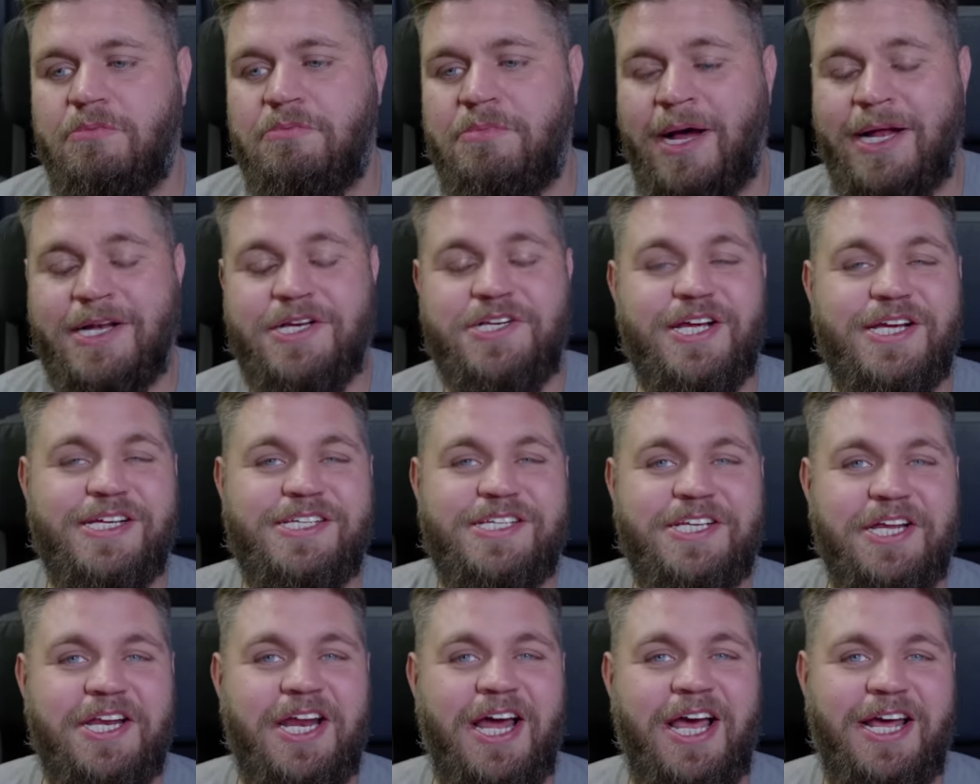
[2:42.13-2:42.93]

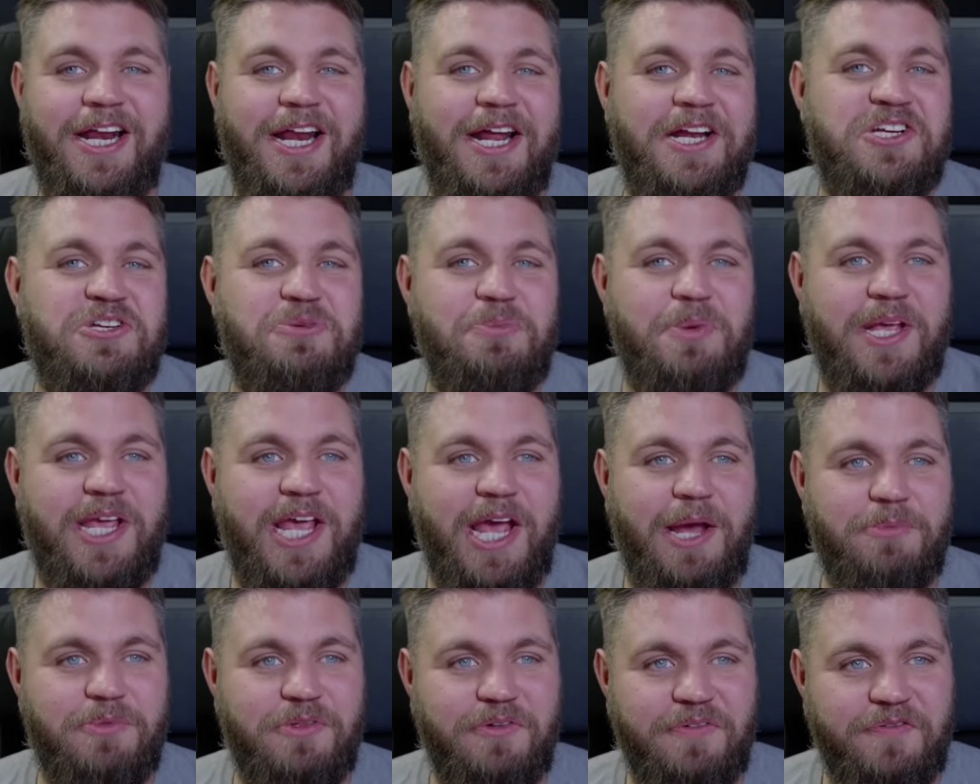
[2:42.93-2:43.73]
Manchester United actually
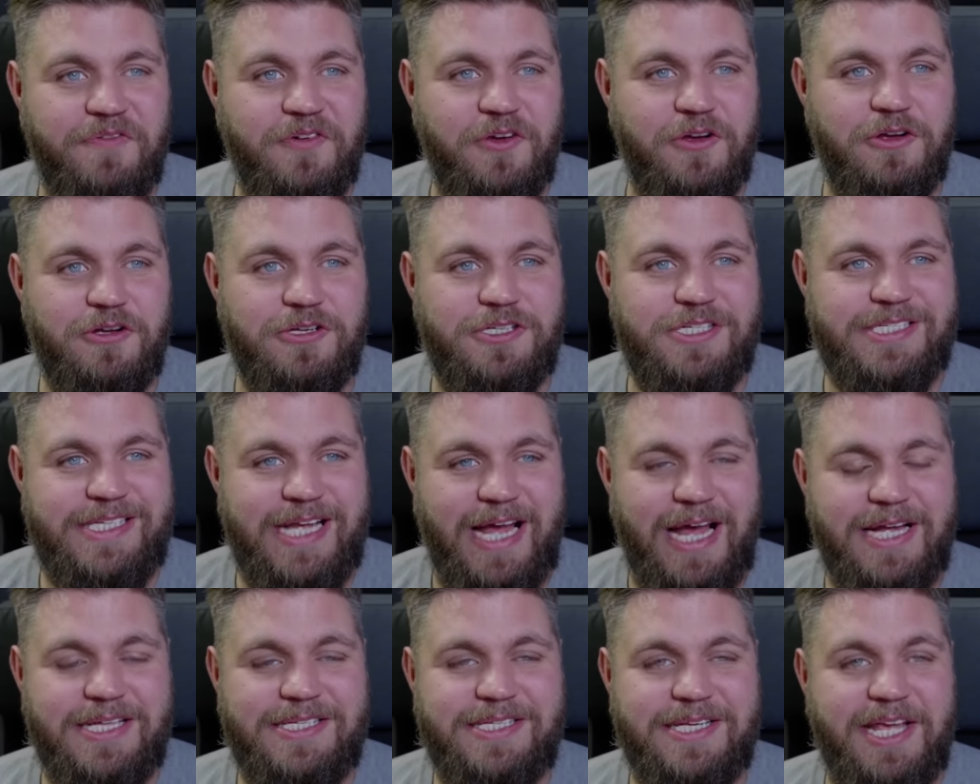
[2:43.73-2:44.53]
became the first
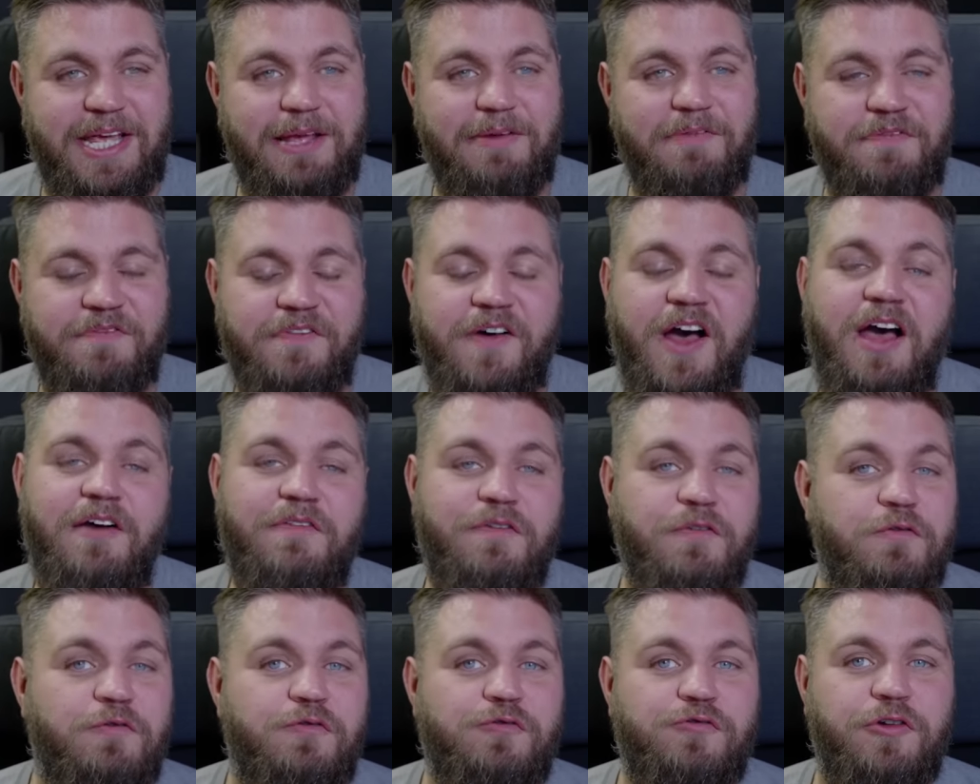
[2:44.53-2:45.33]
side to keep
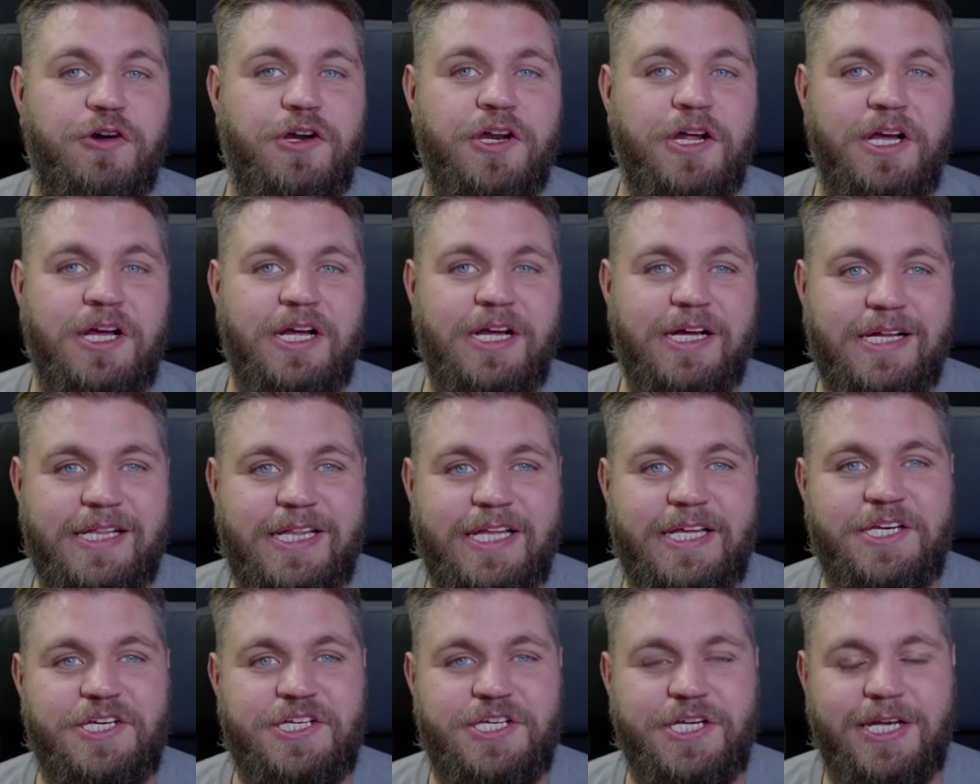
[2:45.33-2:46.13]
500
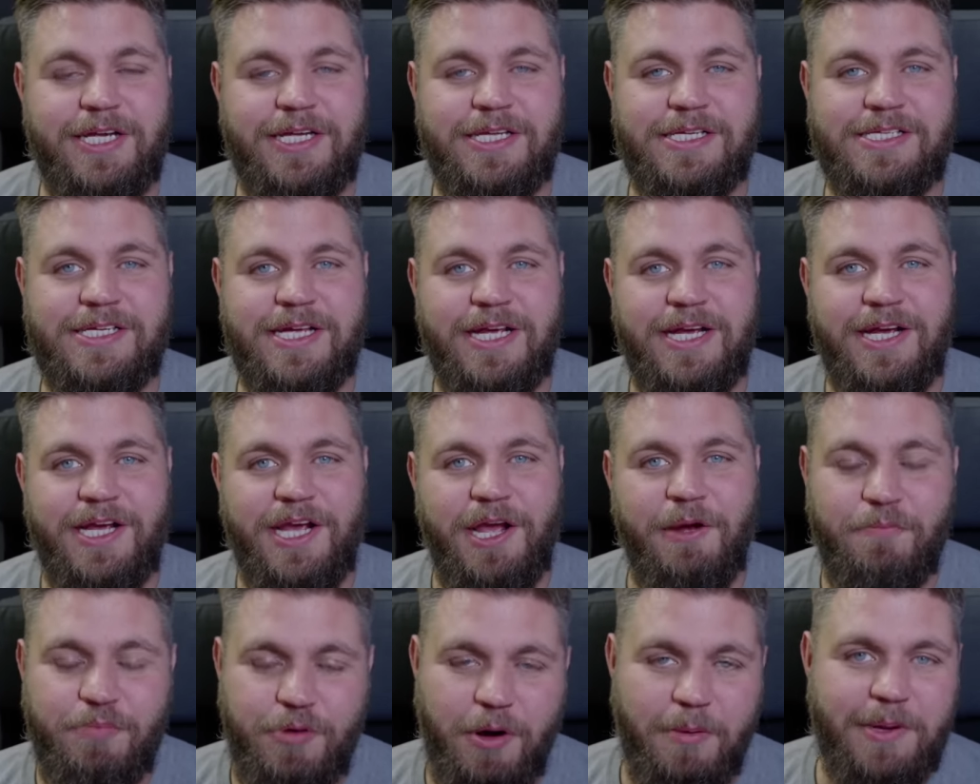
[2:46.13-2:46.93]
clean sheets
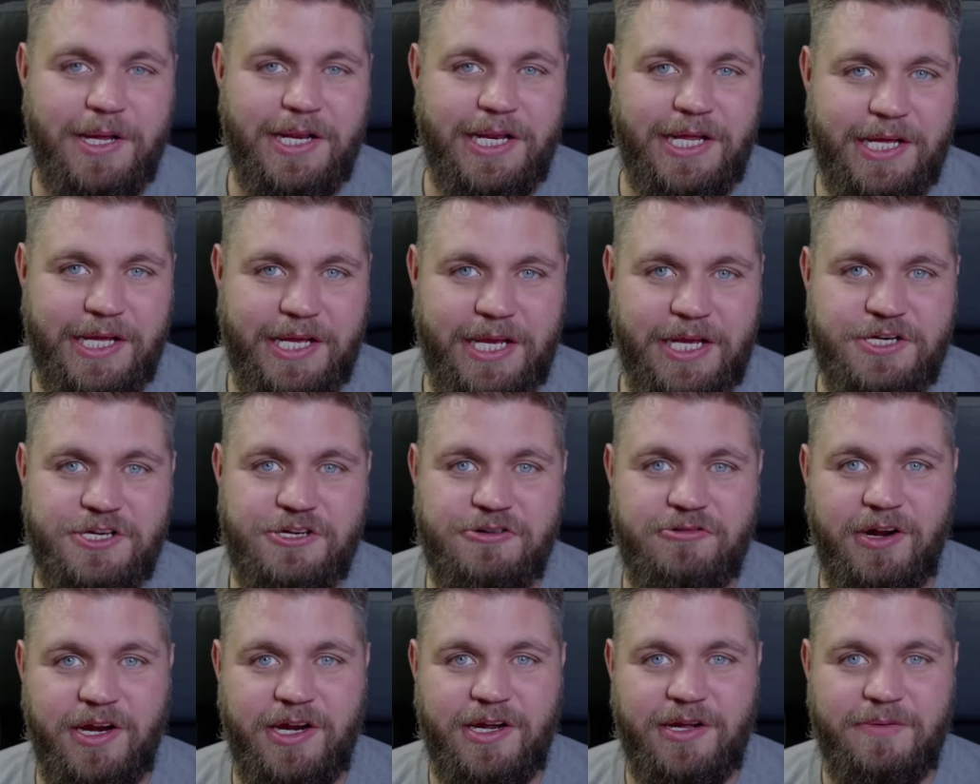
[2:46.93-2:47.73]
in Premier League
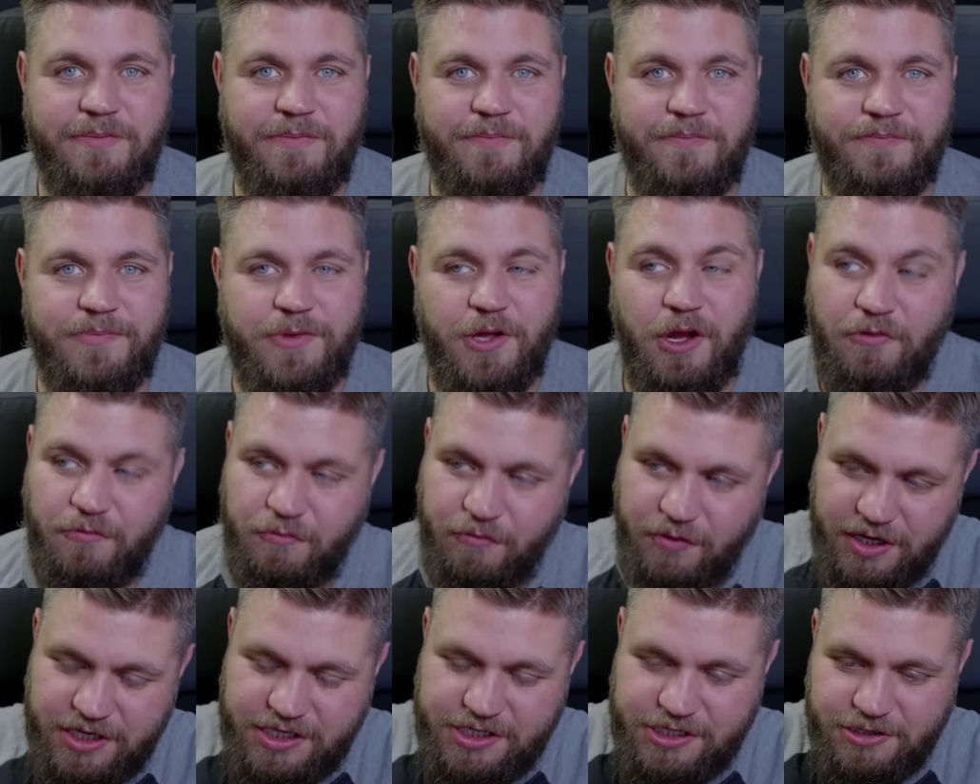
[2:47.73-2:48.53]
history, of
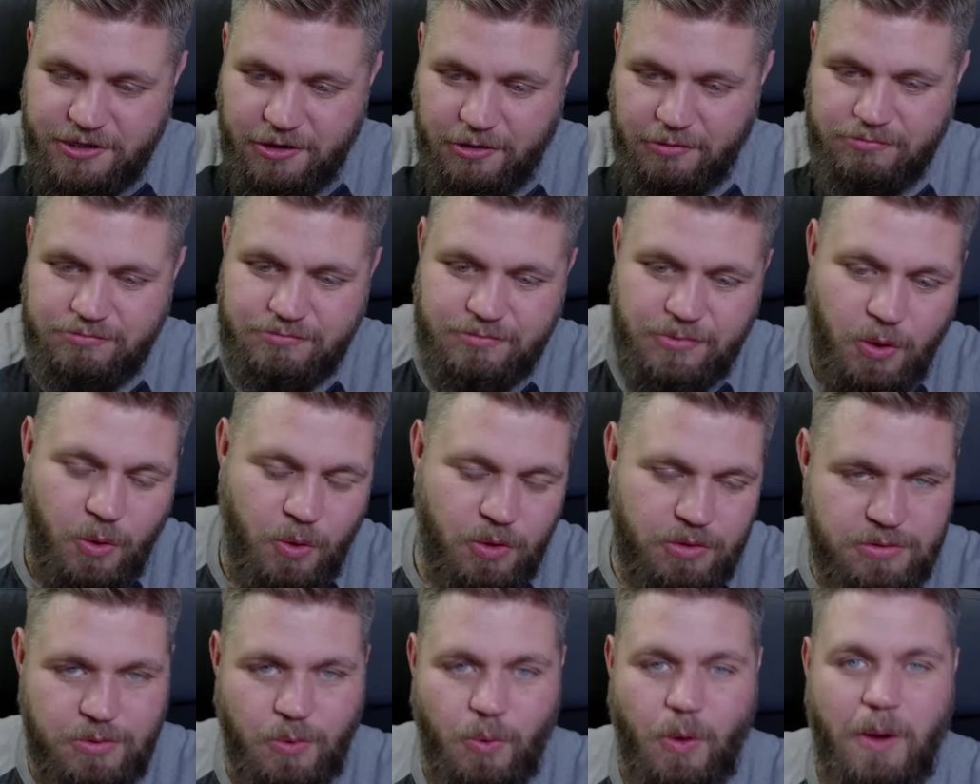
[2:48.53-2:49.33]
which, you know,
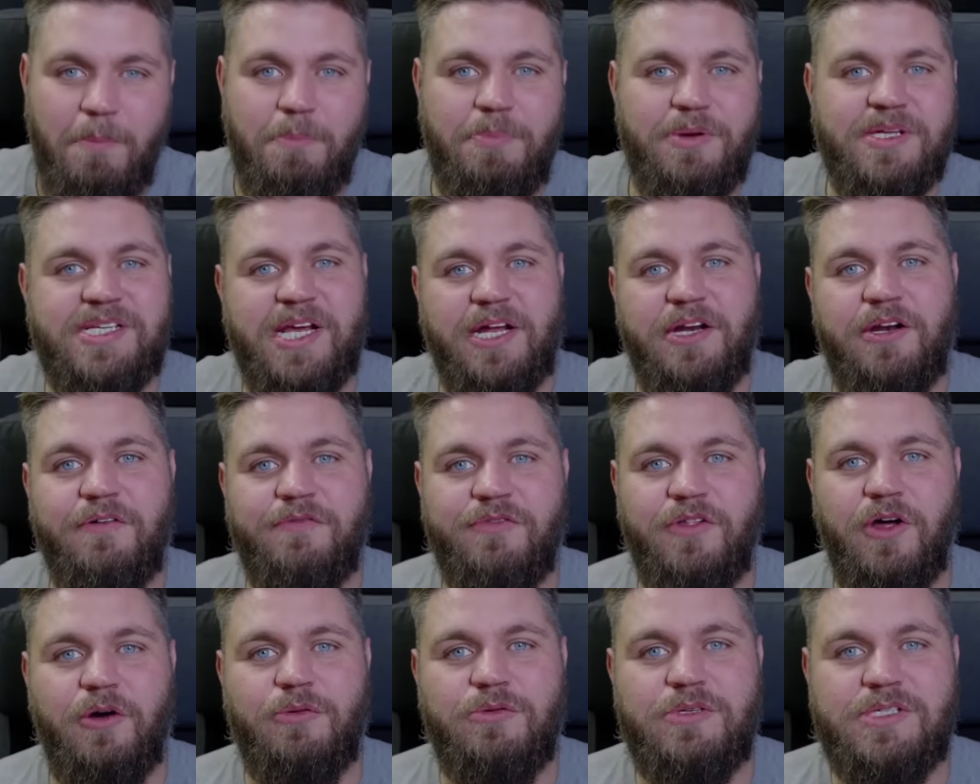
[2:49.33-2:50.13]
1% of
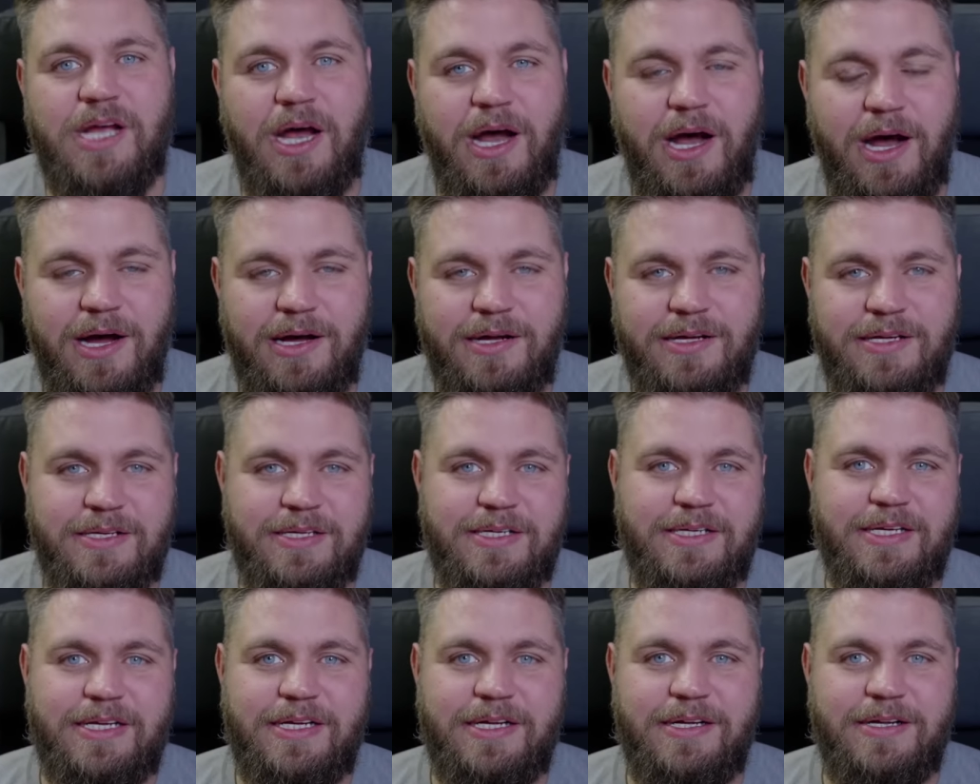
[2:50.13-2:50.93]
those are
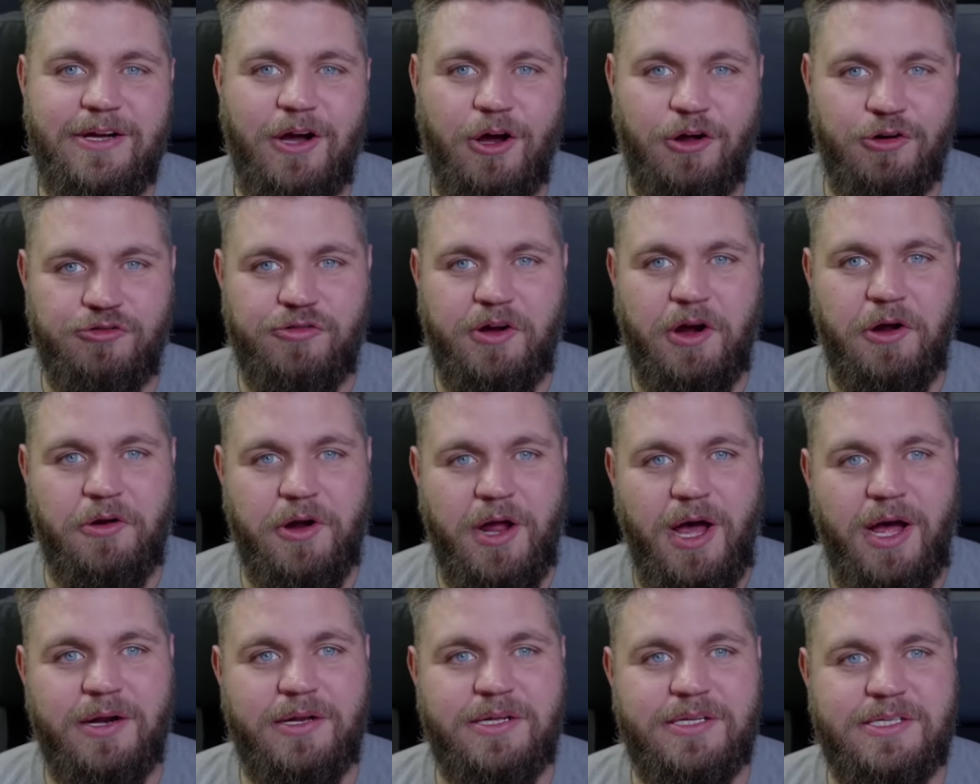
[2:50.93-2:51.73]
Andre
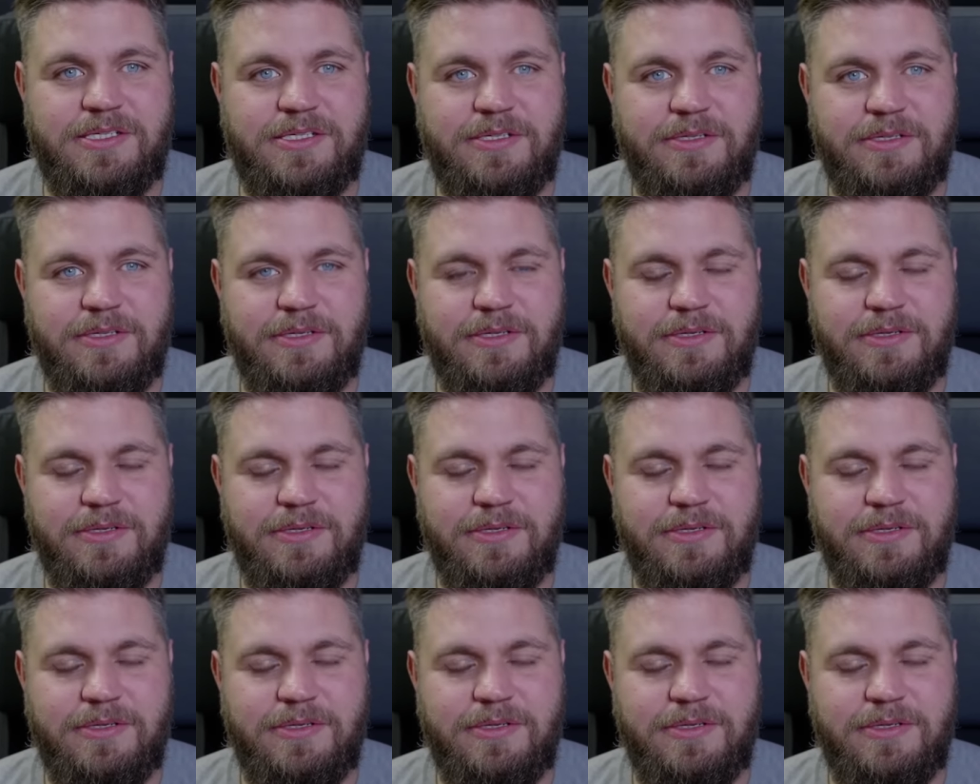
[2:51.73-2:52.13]
Onana's.